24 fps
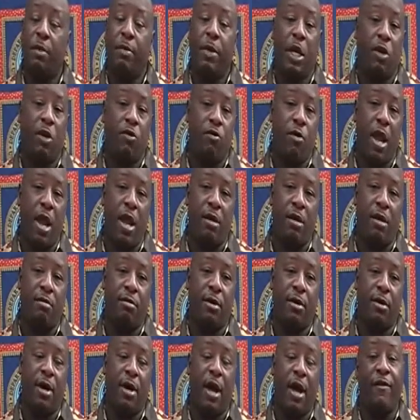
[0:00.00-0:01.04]
It's going to be great. We're
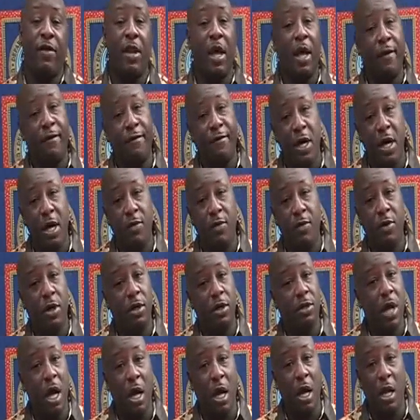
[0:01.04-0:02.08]
going to have a lot of fun. We're
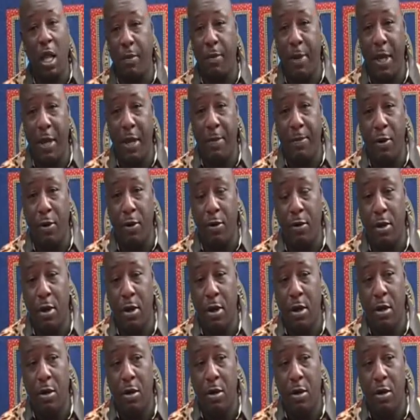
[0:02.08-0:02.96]
going to talk to a lot of people.